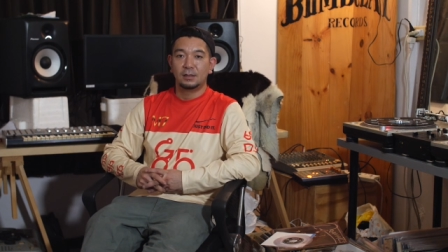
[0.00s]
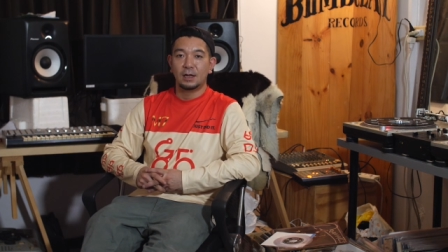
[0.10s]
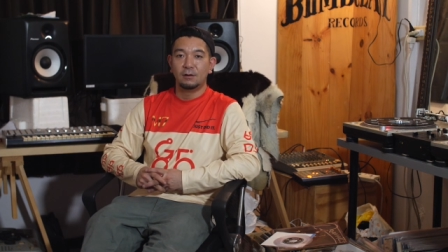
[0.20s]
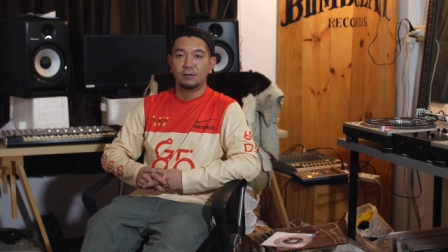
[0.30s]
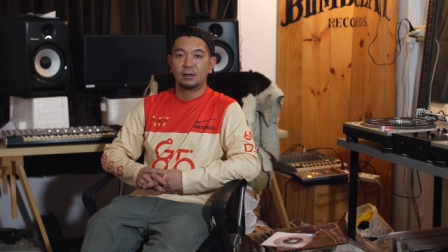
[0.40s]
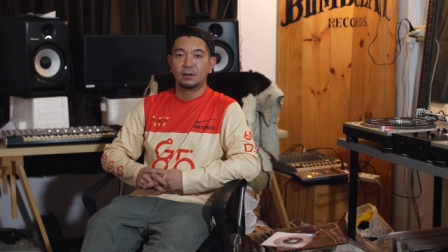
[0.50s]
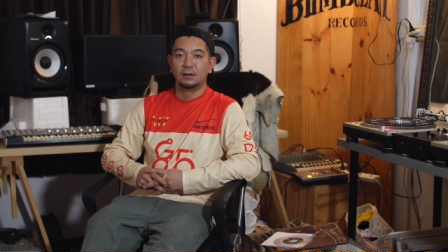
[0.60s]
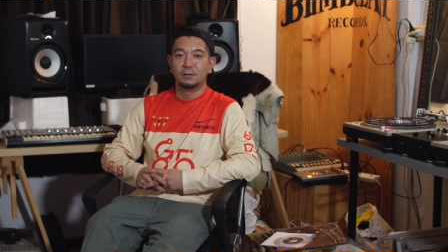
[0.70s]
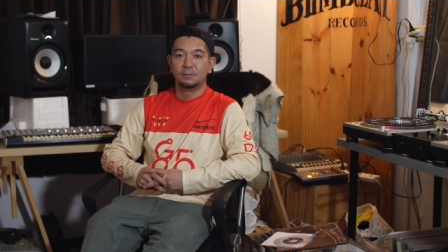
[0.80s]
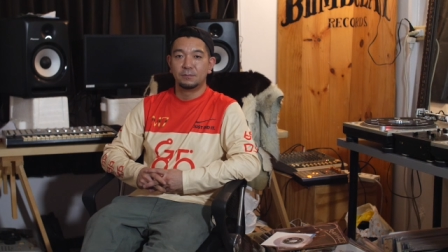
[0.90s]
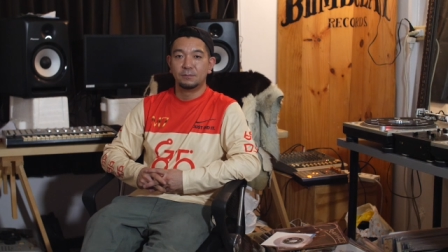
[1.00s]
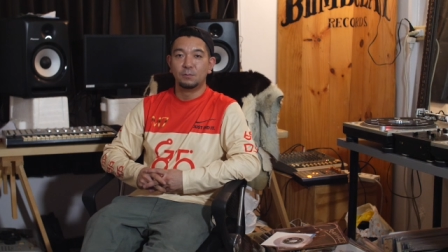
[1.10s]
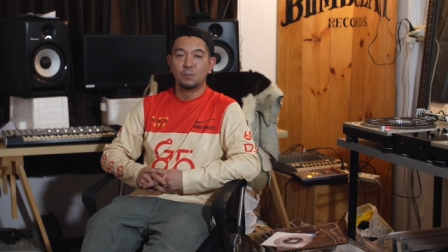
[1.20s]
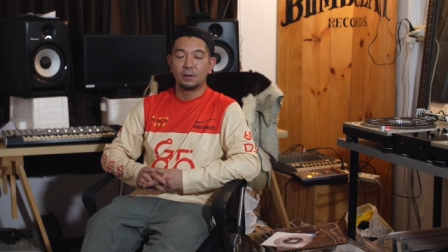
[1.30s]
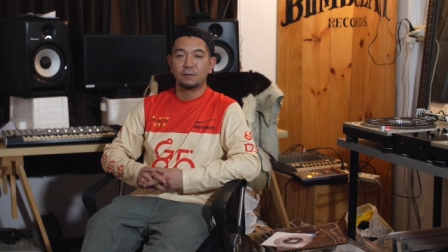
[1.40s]
Now like a
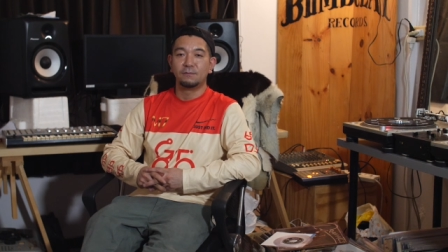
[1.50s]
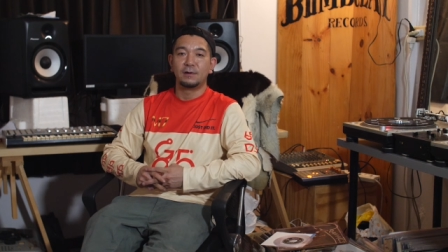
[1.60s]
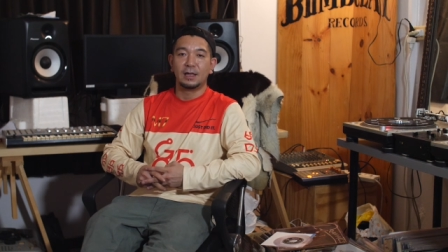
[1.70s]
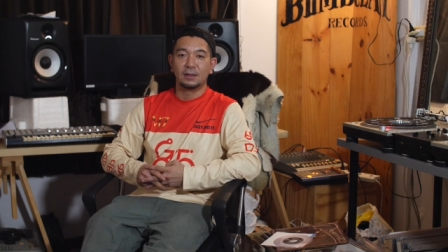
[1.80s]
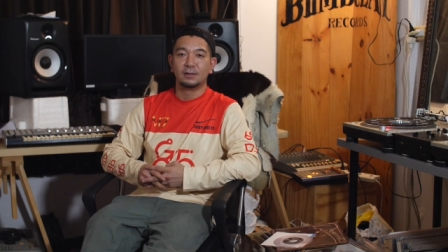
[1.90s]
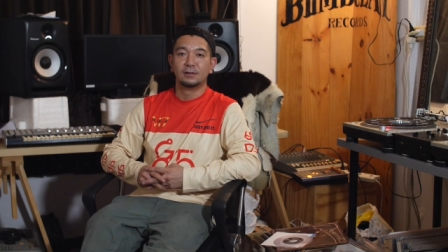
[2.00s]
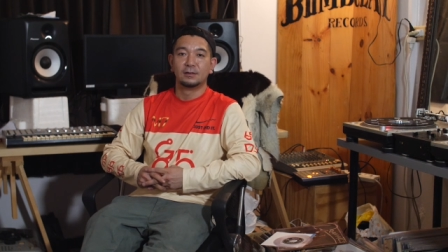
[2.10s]
uh, mother friend.